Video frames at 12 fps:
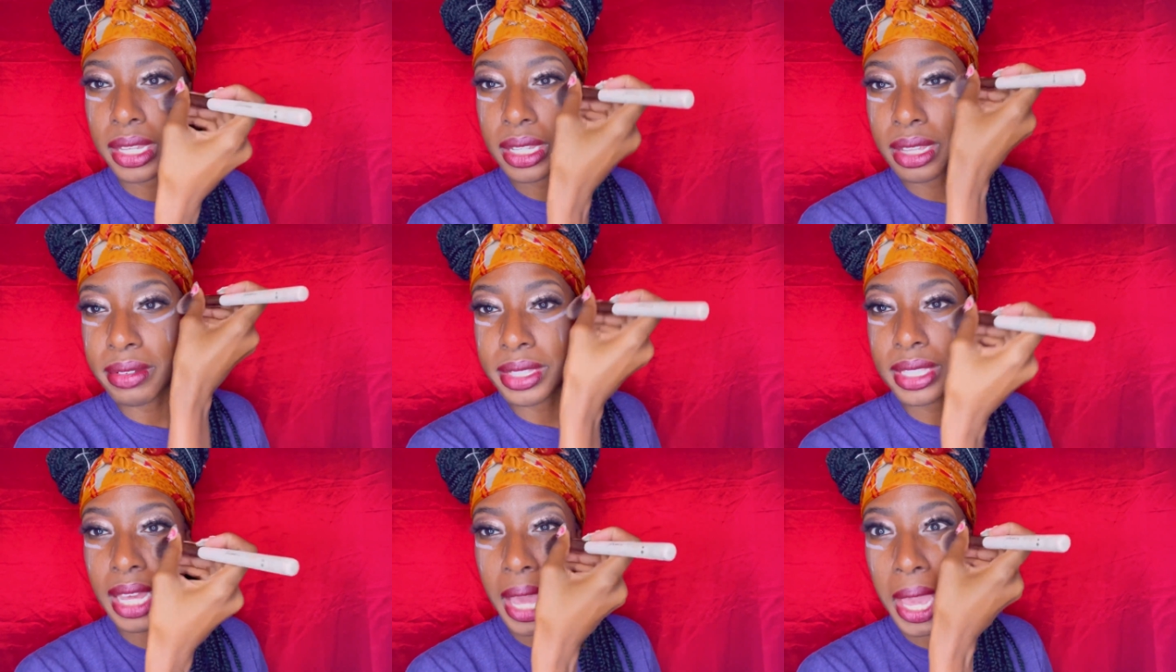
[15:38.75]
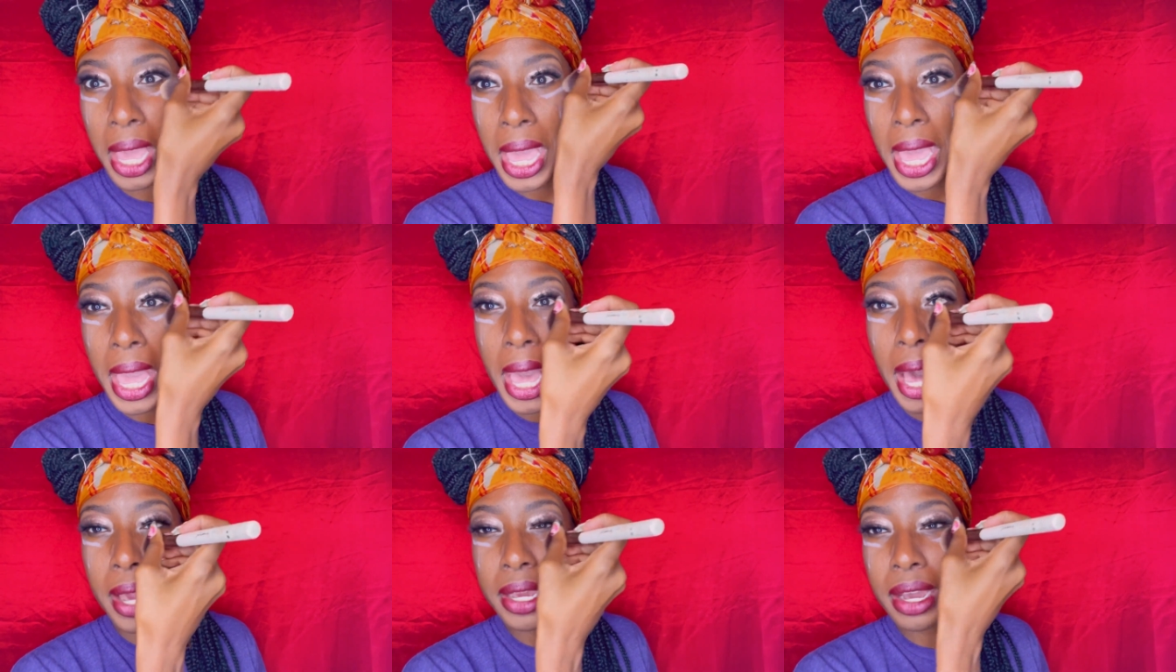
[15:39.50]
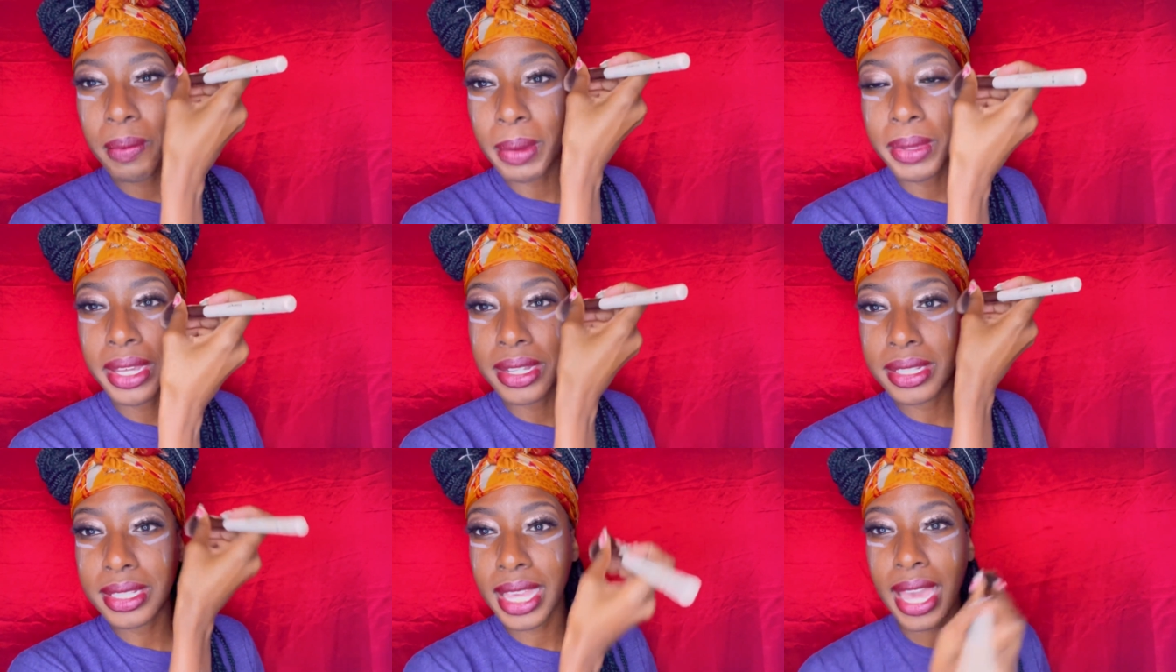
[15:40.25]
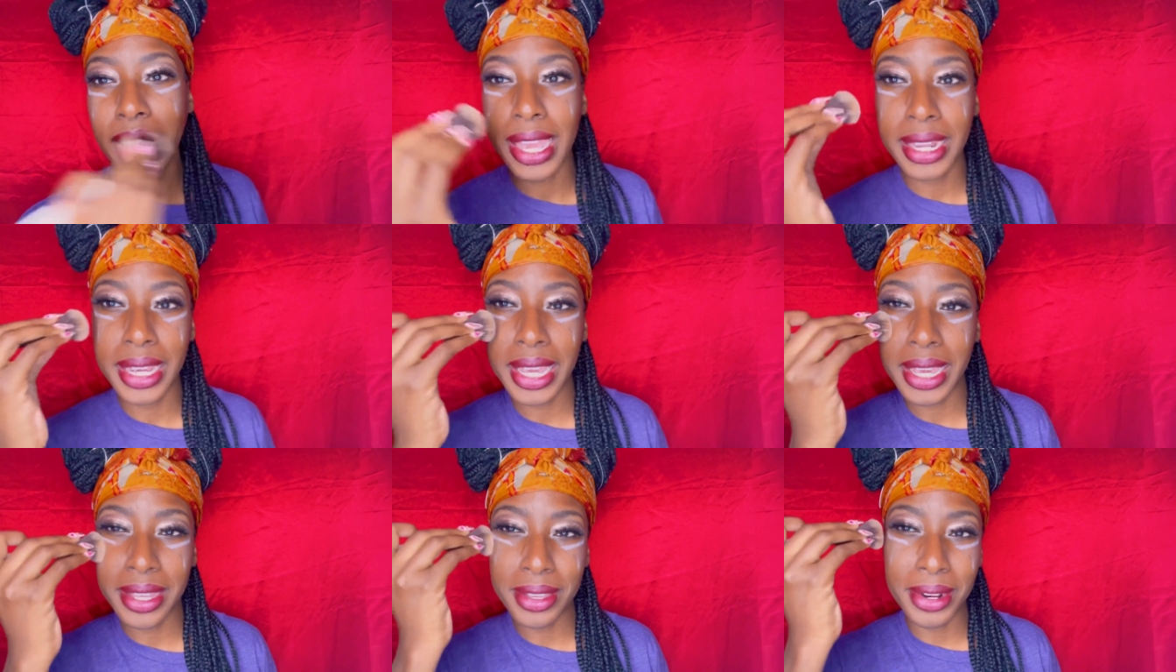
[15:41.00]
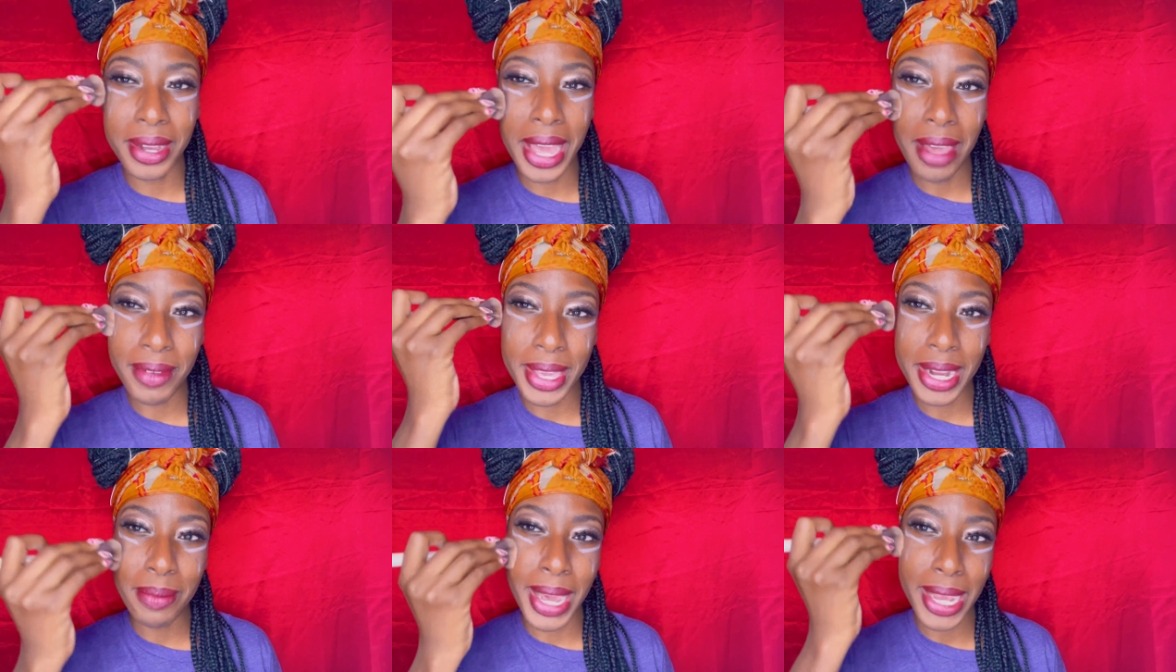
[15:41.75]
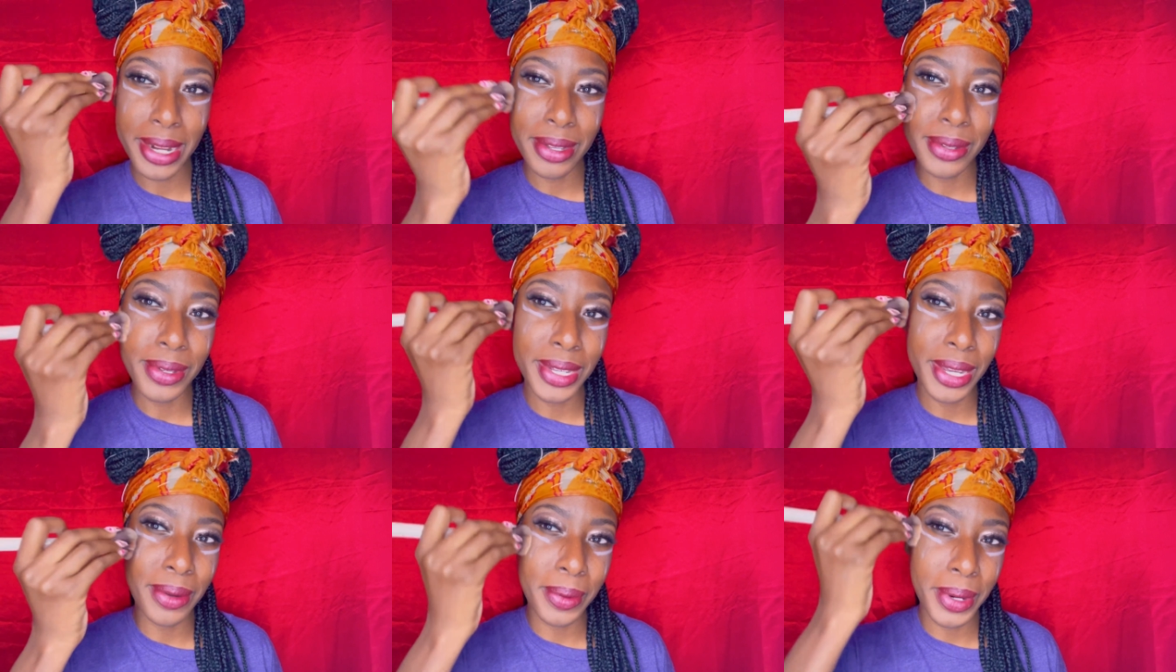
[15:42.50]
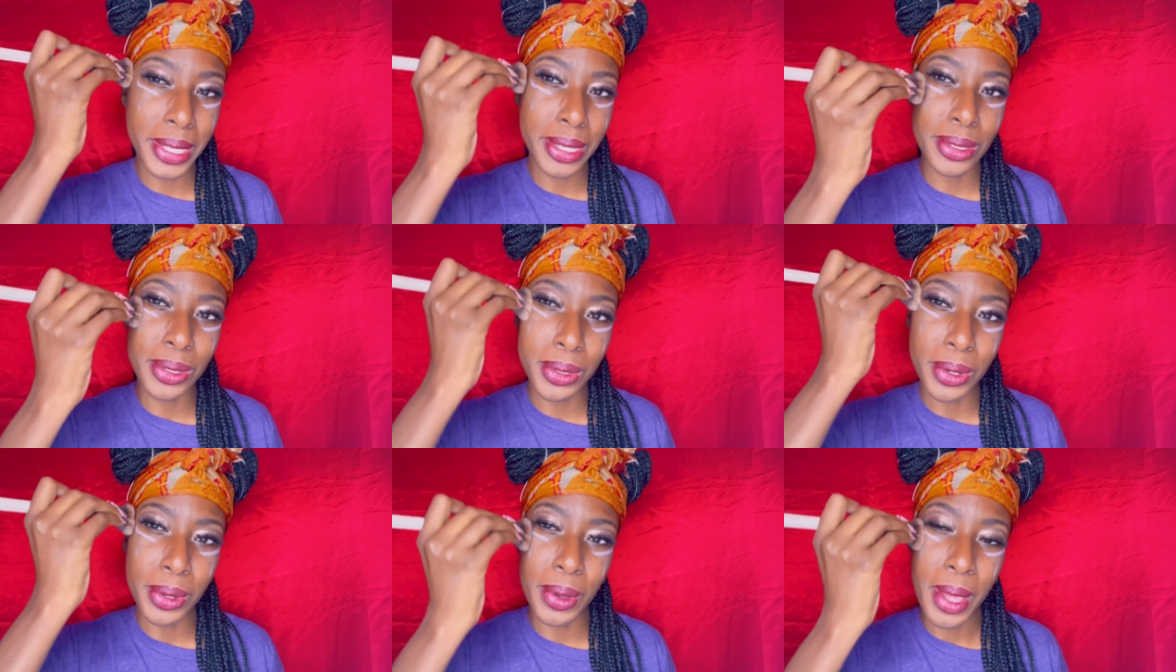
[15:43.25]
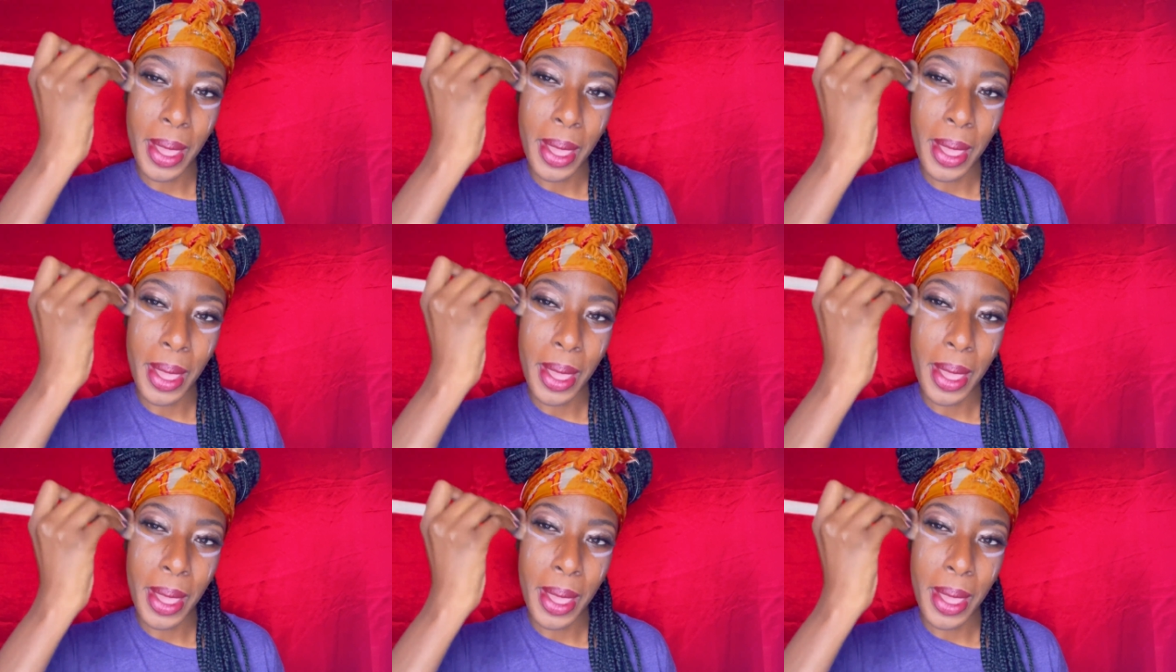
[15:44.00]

Because I was like, how are you gonna bring me on set and then you don't have anybody who can really do